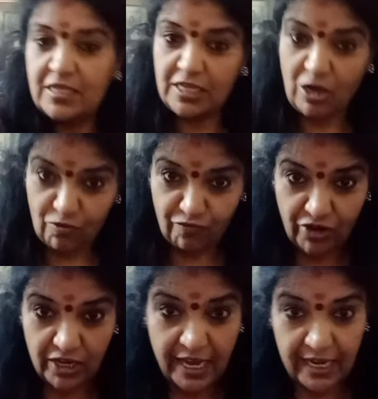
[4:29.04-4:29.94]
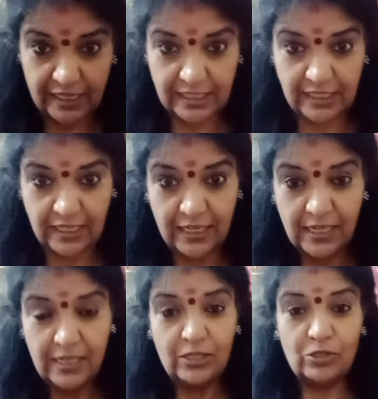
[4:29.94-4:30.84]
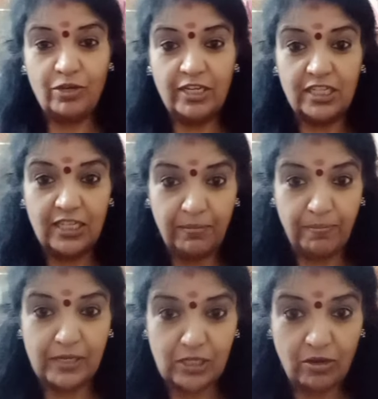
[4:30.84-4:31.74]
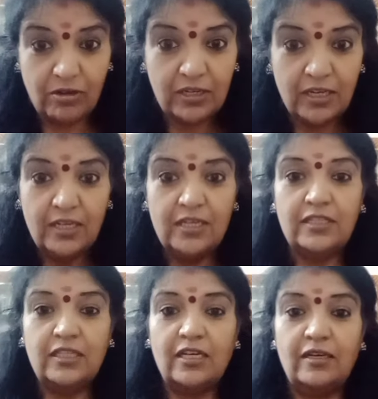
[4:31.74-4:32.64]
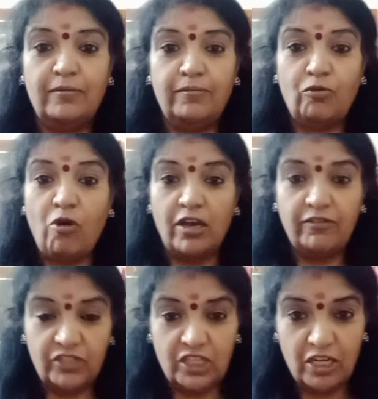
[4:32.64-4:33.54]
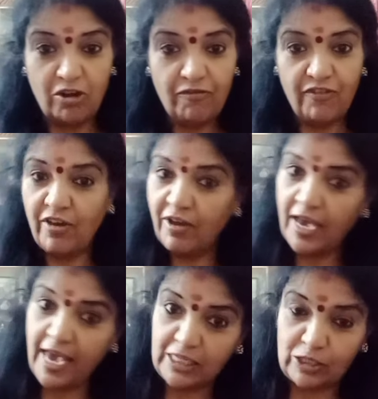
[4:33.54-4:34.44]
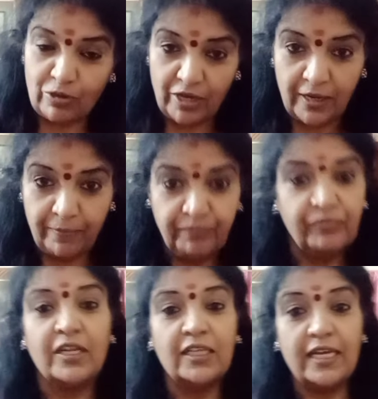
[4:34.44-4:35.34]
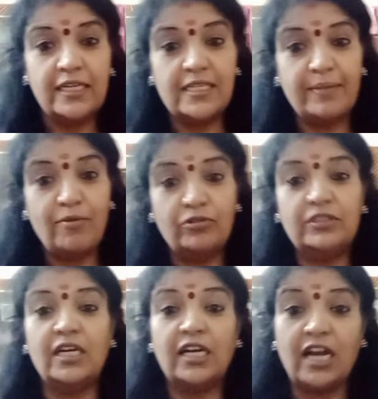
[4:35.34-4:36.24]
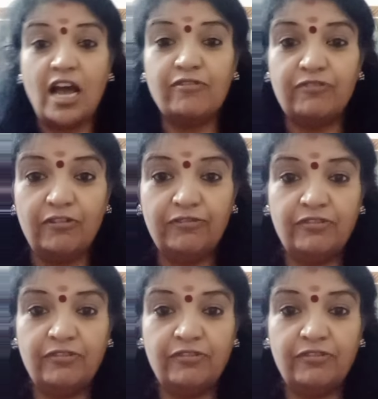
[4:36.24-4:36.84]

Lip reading: downward direction. So it depends on the coefficient of x square. That is about the graph of